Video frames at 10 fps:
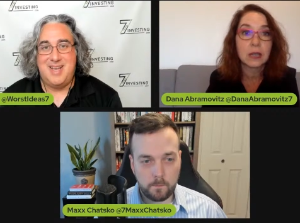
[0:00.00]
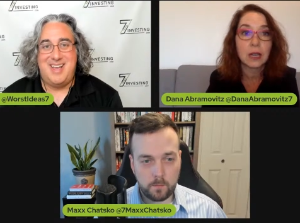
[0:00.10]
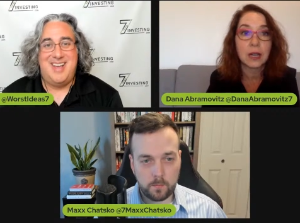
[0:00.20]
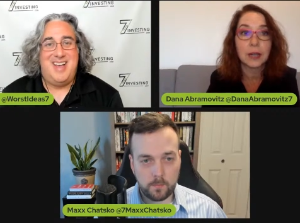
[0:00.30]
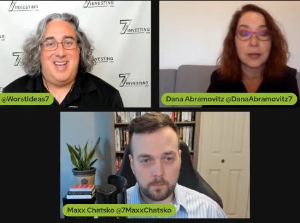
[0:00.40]

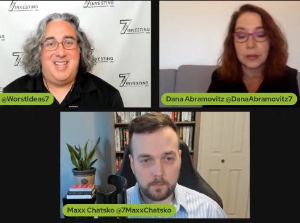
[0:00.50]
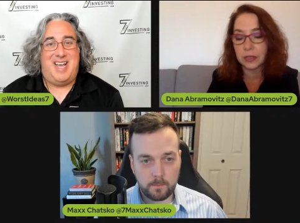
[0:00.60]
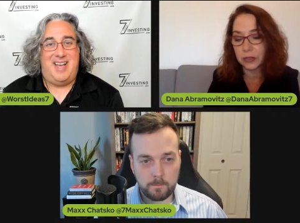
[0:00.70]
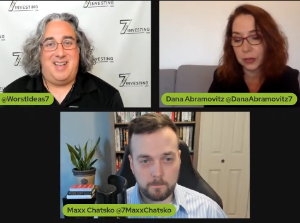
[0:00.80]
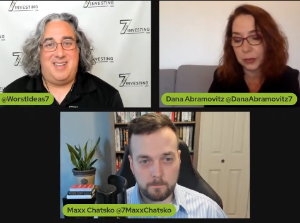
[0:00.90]
Speaker 1: Um,
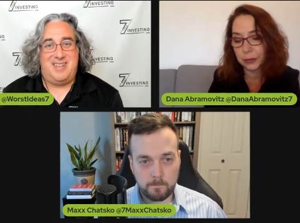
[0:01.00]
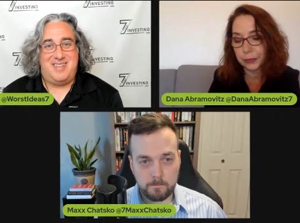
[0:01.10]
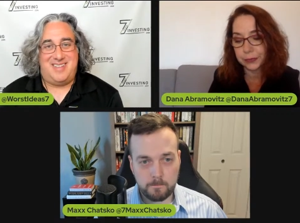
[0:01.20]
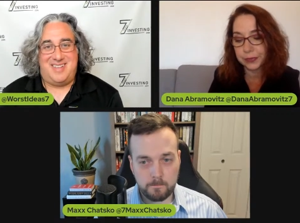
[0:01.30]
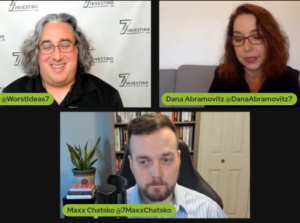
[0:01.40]
so
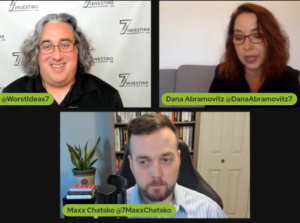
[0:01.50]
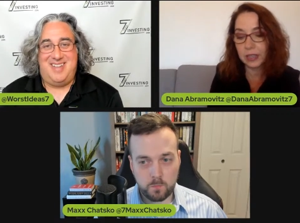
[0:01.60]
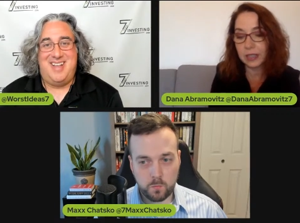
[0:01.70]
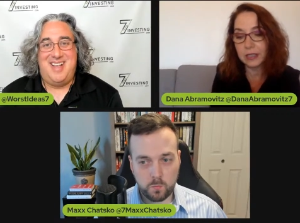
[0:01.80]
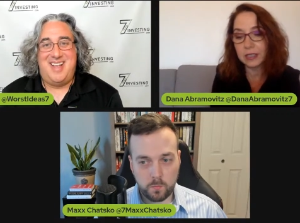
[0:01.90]
yeah,
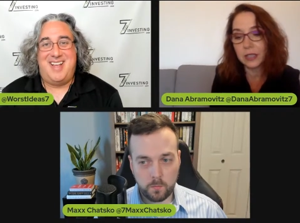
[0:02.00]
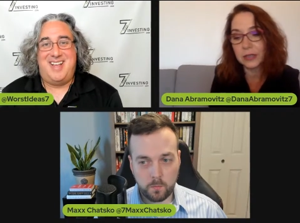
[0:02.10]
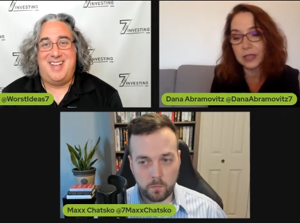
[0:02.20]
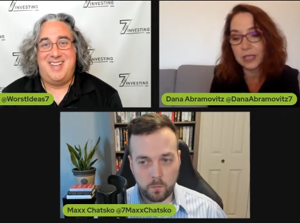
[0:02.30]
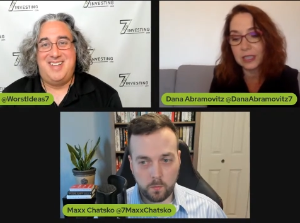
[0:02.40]
it, you know,
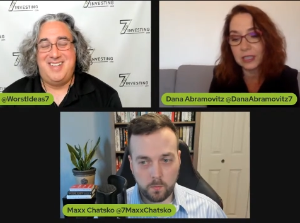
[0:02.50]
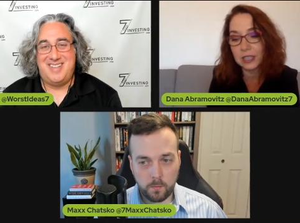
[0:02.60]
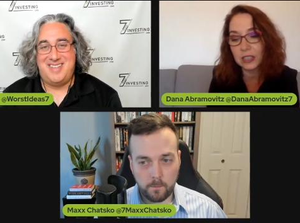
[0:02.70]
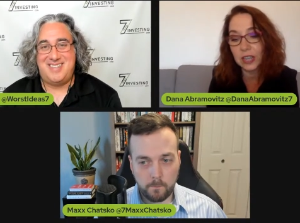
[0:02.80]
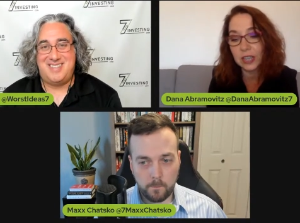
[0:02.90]
and, and it's
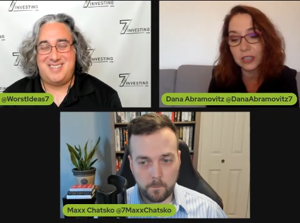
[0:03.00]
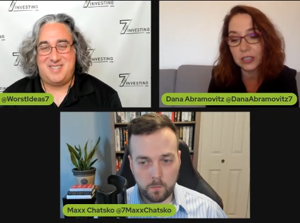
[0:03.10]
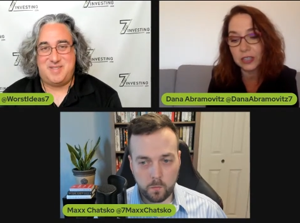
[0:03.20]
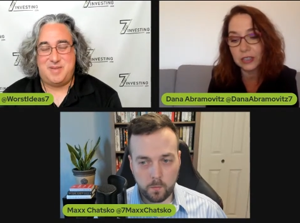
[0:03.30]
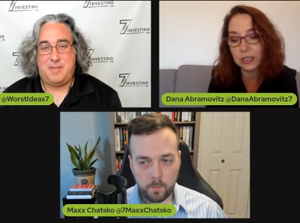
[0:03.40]
it's not
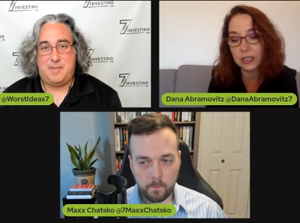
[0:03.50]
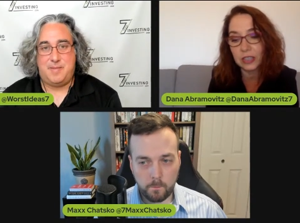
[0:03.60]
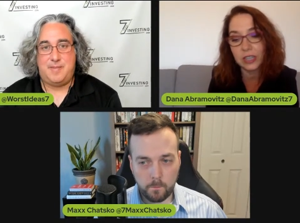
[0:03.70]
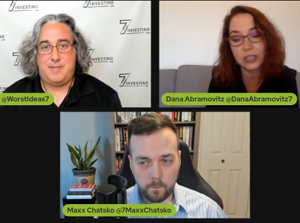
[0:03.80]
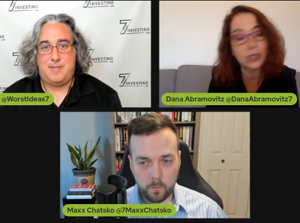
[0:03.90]
just it's
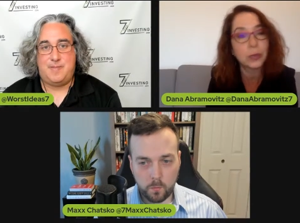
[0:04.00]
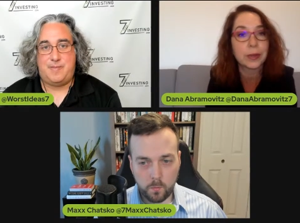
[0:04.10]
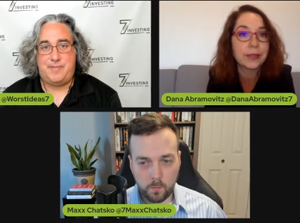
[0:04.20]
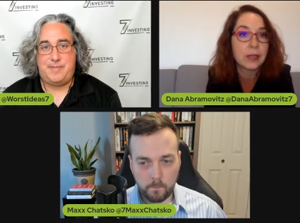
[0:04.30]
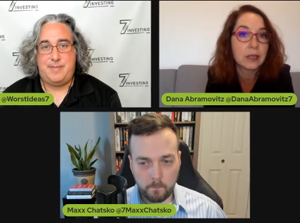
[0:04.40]
not just
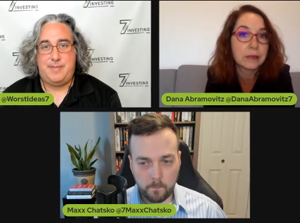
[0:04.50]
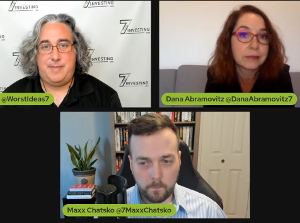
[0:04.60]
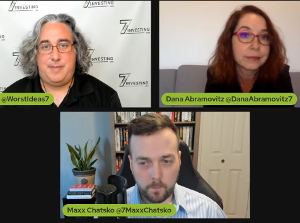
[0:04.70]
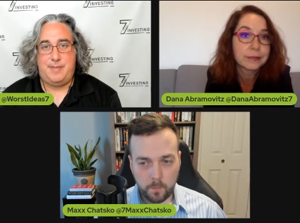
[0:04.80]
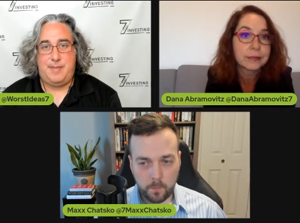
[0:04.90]
one thing
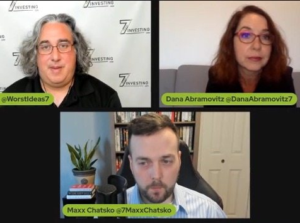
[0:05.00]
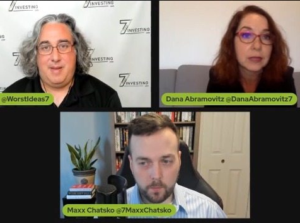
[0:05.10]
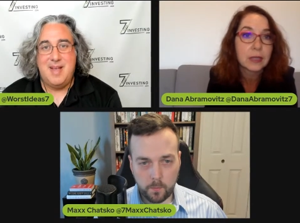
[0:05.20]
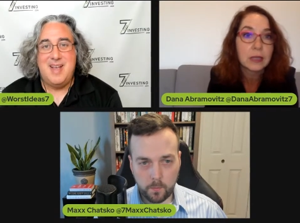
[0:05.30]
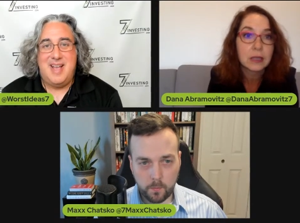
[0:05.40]

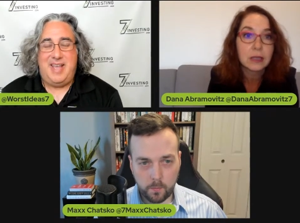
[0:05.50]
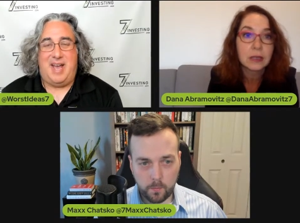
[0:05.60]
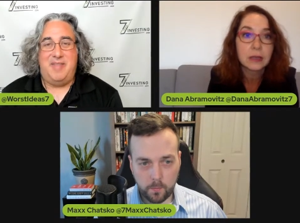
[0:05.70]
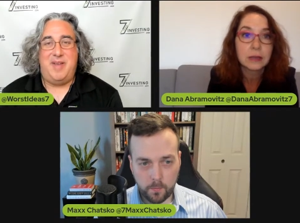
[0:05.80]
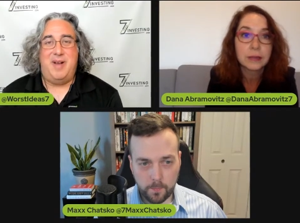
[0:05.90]
Speaker 2: yeah,
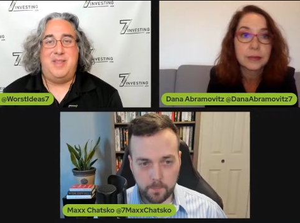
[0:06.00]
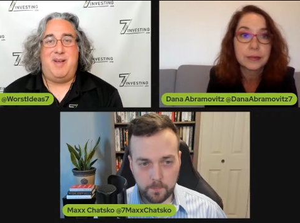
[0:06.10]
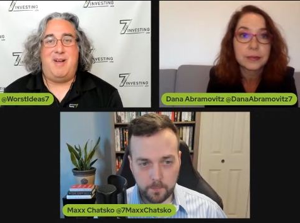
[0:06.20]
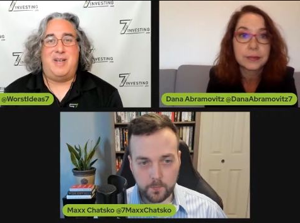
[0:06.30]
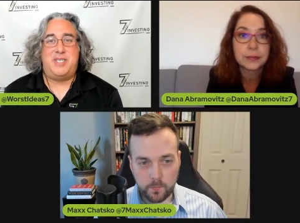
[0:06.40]
there
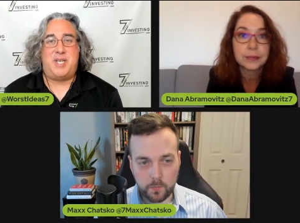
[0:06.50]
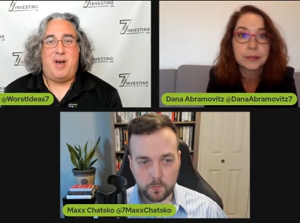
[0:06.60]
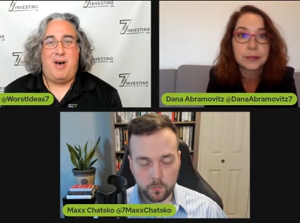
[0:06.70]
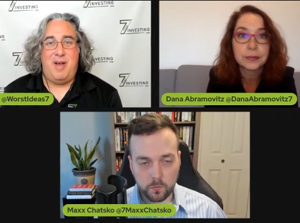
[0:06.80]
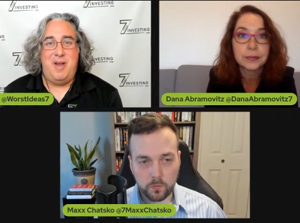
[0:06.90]
there are a
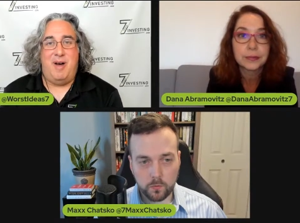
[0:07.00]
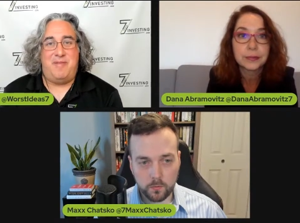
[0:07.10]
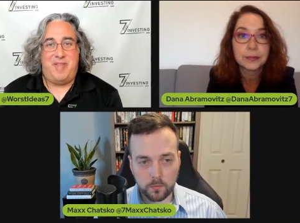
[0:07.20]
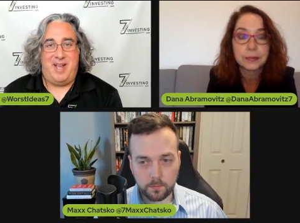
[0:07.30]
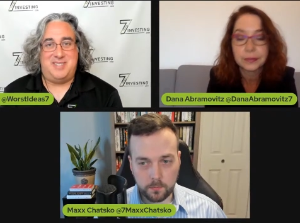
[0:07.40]
ton of
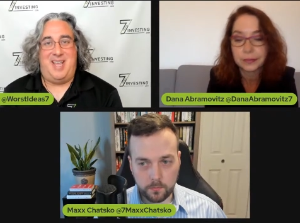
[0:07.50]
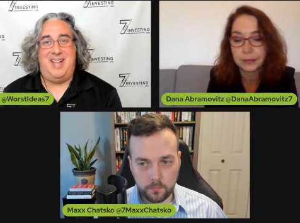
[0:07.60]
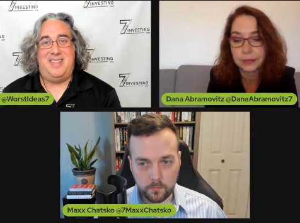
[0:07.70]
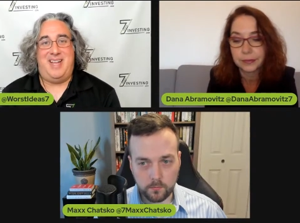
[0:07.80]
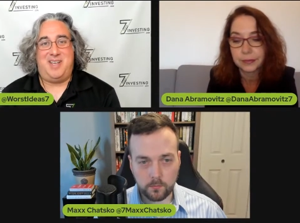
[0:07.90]
things
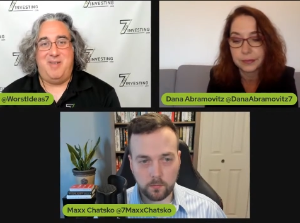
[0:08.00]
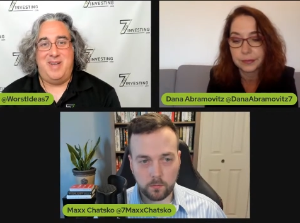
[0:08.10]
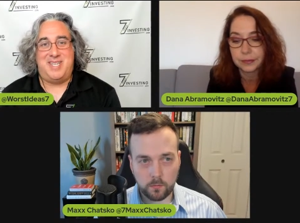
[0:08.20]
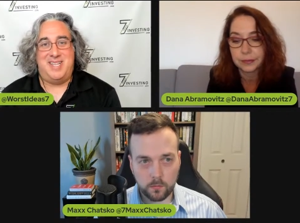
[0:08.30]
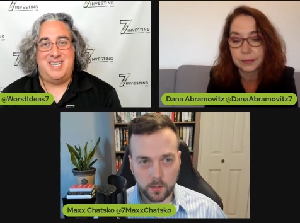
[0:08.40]
that that go
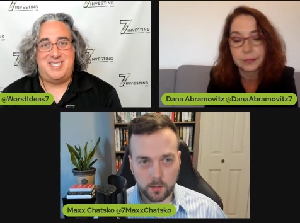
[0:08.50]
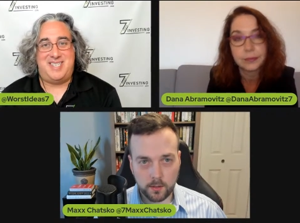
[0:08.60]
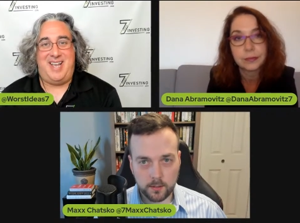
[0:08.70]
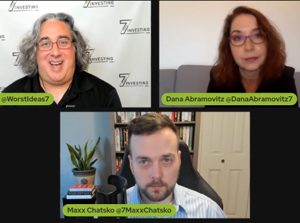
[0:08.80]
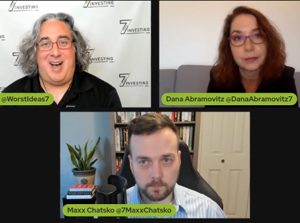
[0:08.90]
into this.
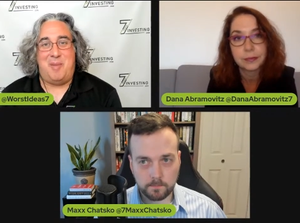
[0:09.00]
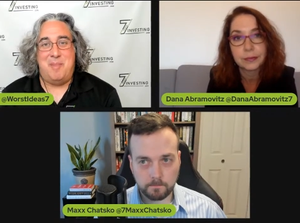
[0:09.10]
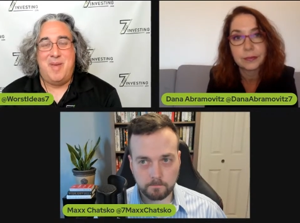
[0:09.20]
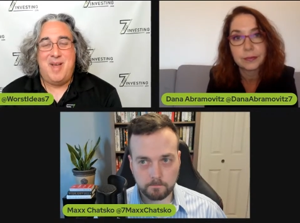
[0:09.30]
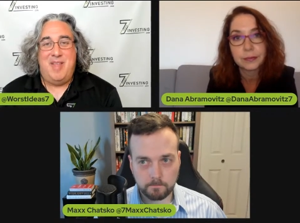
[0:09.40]

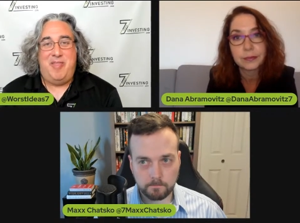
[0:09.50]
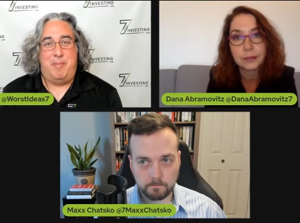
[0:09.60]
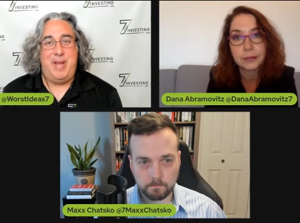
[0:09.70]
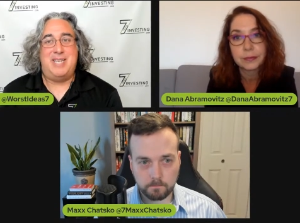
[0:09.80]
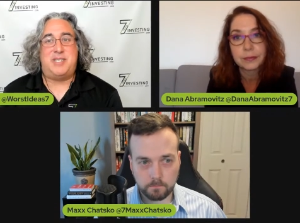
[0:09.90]
Um, the
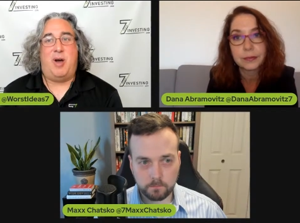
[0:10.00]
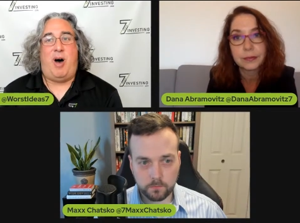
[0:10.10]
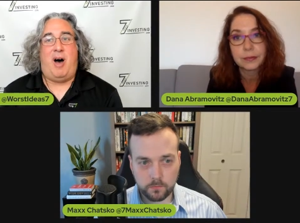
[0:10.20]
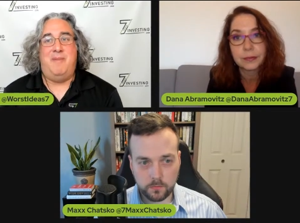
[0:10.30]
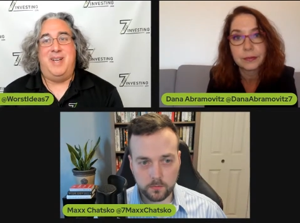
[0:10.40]
biggest
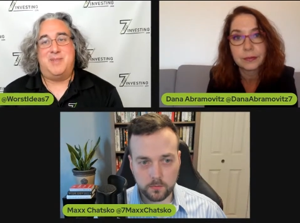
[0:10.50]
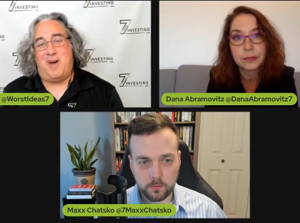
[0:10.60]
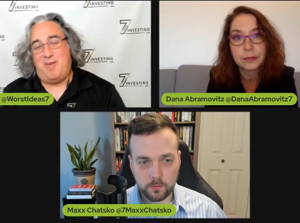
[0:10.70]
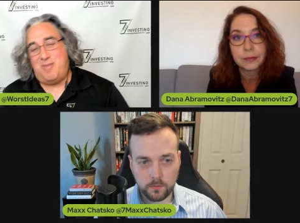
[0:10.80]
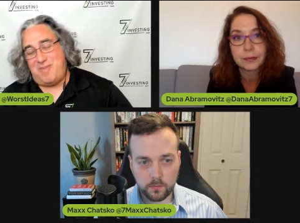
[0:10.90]
obvious,
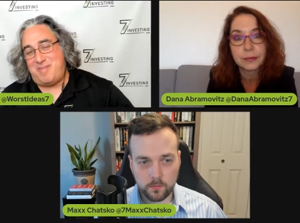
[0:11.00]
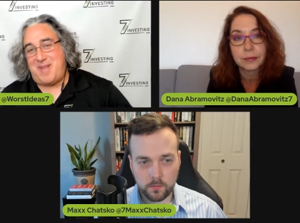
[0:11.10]
well,